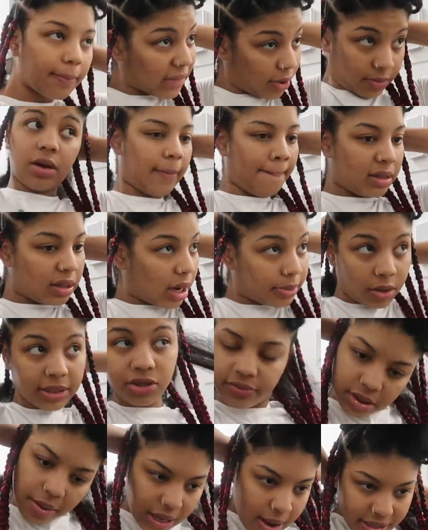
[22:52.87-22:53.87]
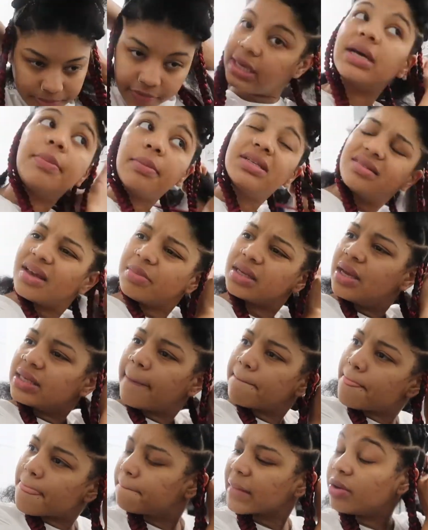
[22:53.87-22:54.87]
Then I keep on rambling.
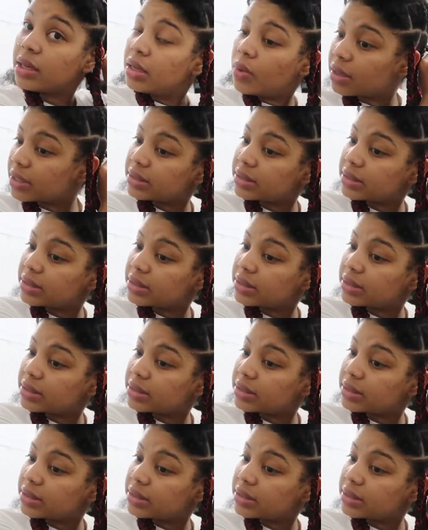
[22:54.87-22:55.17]
I'm talking